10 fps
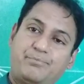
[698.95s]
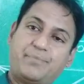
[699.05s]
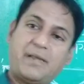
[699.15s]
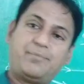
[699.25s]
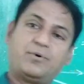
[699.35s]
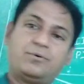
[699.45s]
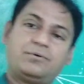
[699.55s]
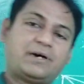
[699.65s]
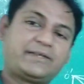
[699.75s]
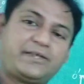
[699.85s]

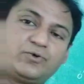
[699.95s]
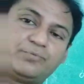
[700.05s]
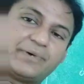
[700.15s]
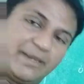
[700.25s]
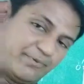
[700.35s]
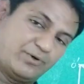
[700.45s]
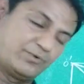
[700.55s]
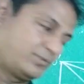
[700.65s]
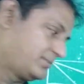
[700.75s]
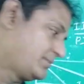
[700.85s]
PIPO, IAO,
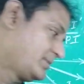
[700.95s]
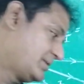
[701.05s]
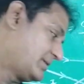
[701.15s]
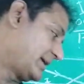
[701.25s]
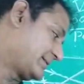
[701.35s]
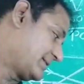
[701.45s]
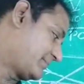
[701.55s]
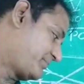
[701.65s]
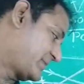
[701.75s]
PIPO, like that.